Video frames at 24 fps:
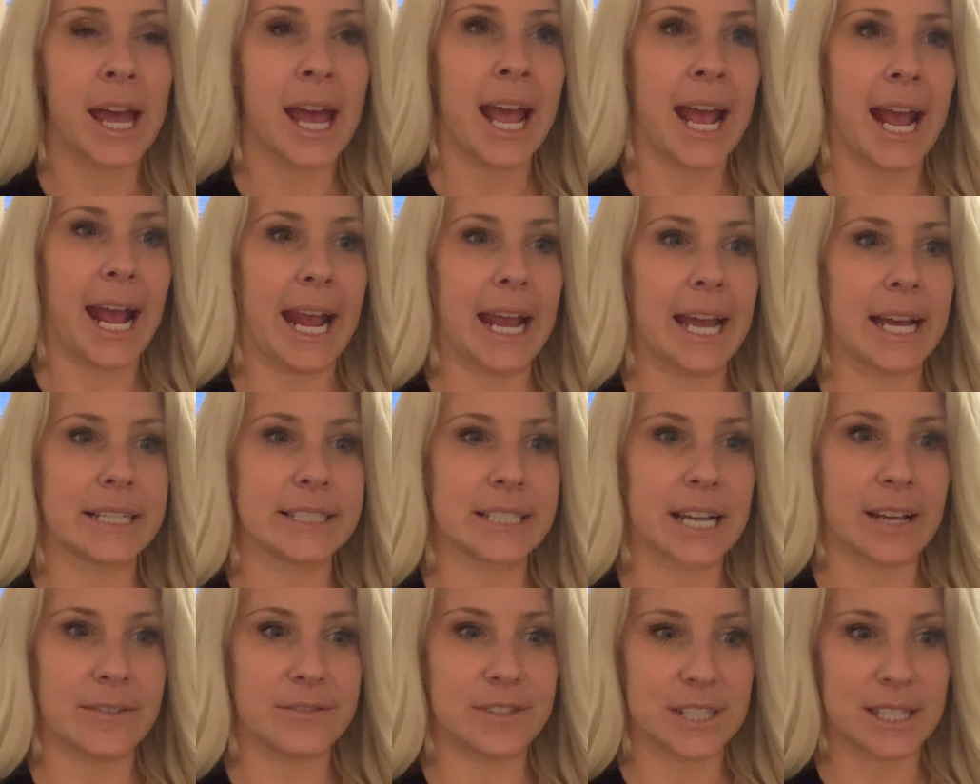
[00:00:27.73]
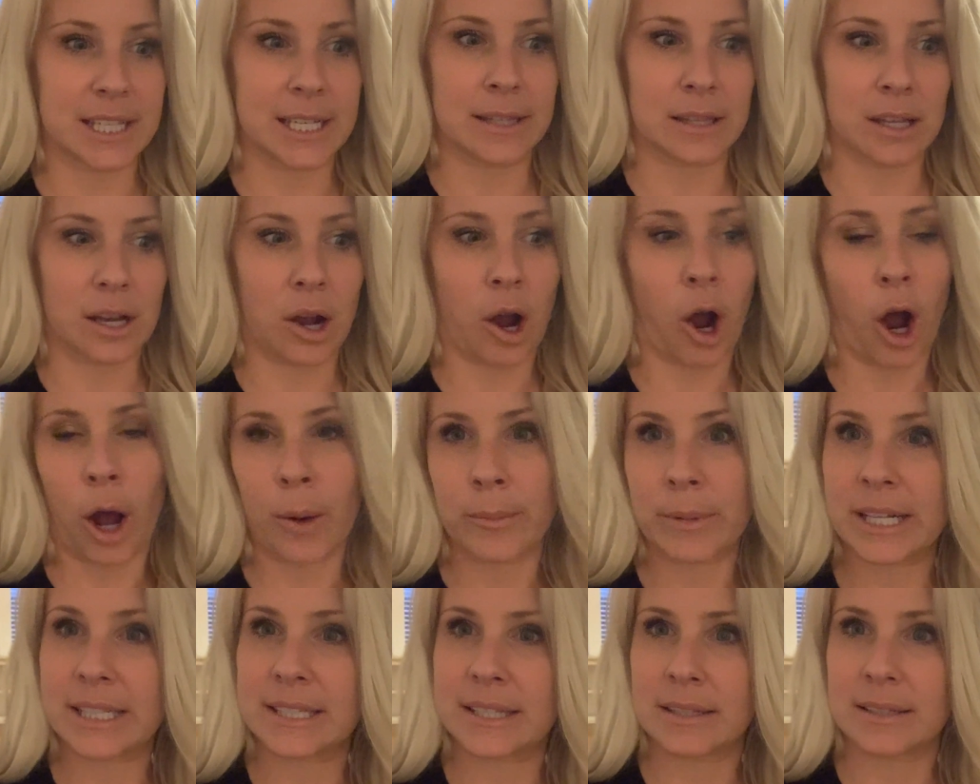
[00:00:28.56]
And I've seen the
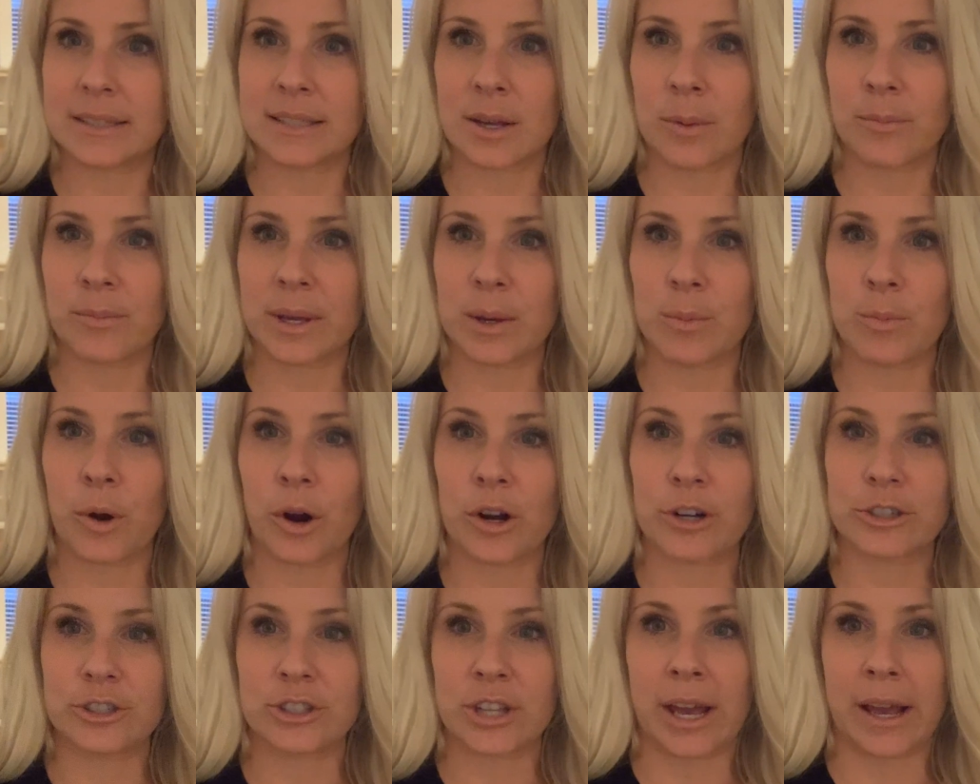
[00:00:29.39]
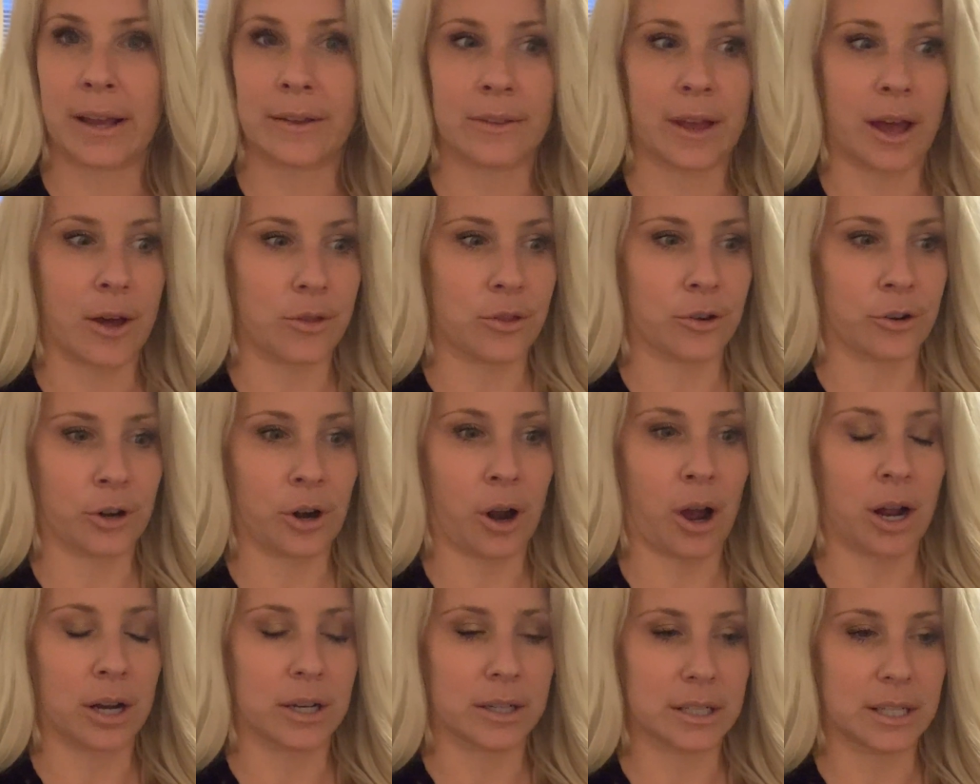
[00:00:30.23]
comments and some people are saying that they're
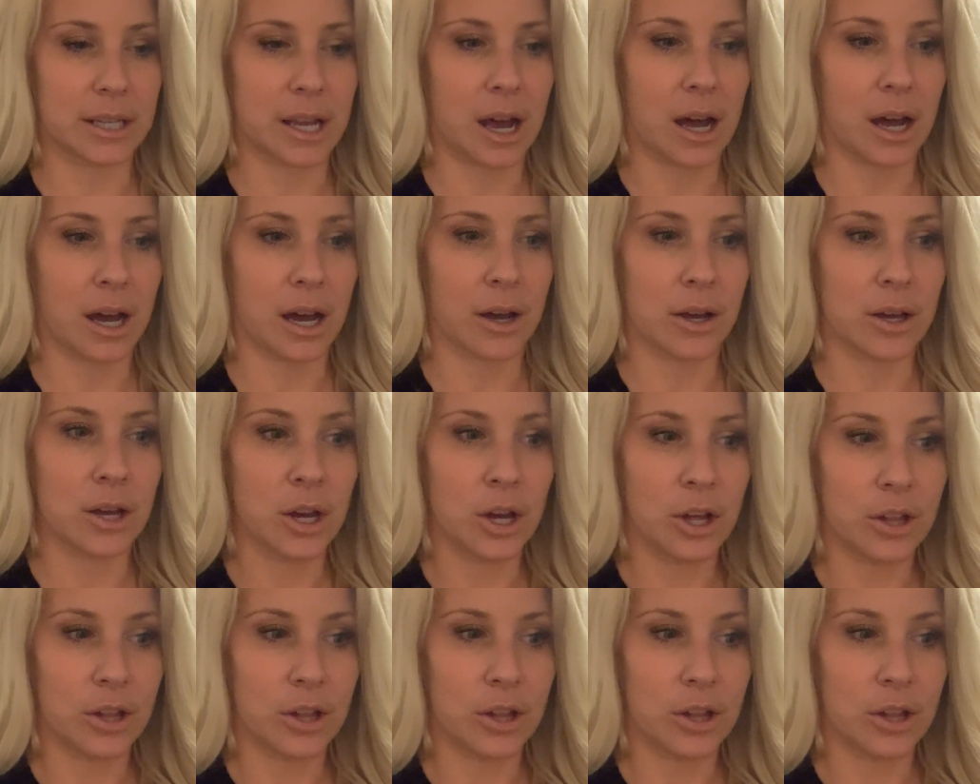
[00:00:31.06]
not, uh,